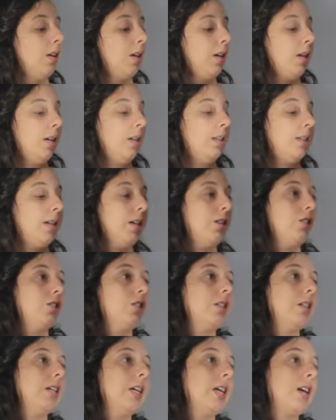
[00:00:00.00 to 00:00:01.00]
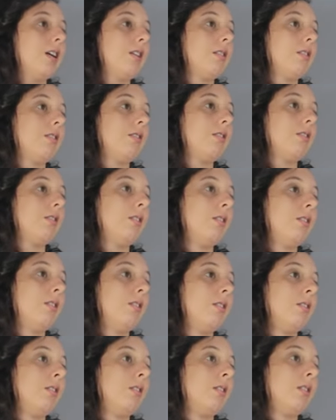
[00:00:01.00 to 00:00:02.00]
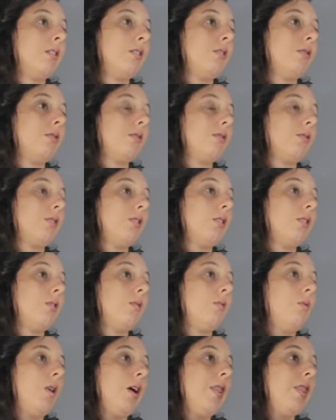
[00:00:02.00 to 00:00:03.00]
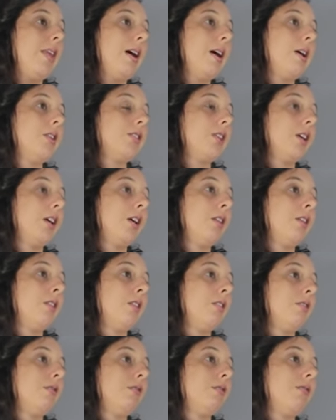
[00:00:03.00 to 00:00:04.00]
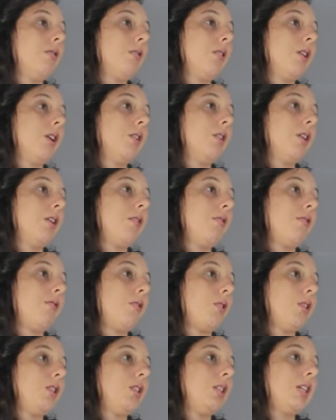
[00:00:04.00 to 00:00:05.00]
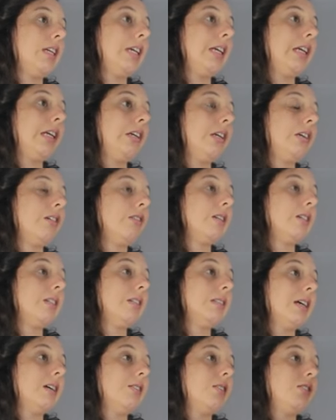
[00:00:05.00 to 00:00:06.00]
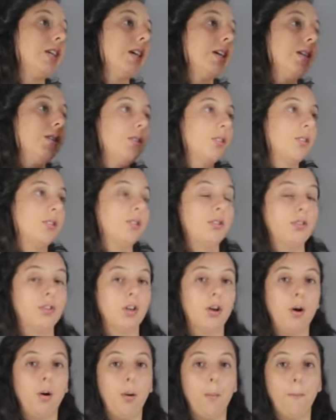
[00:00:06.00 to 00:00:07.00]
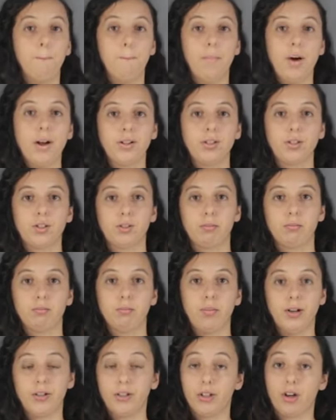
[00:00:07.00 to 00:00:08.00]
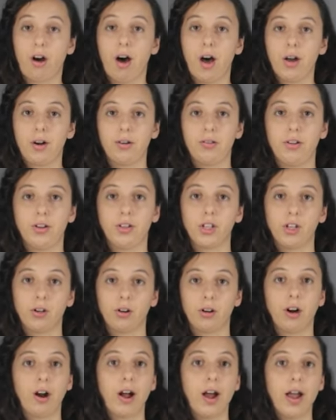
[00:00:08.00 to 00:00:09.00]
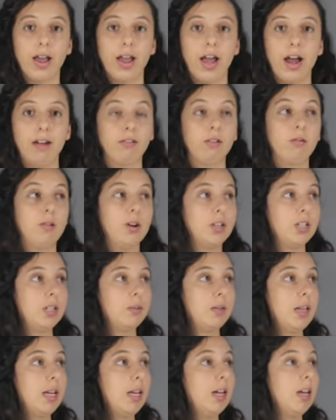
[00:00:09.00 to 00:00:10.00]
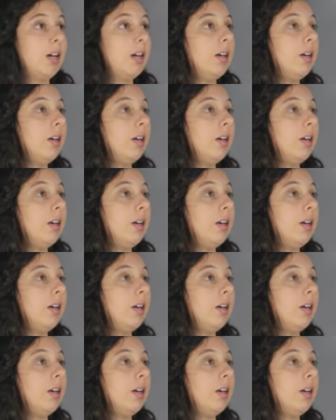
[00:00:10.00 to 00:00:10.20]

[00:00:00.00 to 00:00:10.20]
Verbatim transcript: It's actually 1,414 degrees Celsius, so much, much hotter than you or I ever want to be.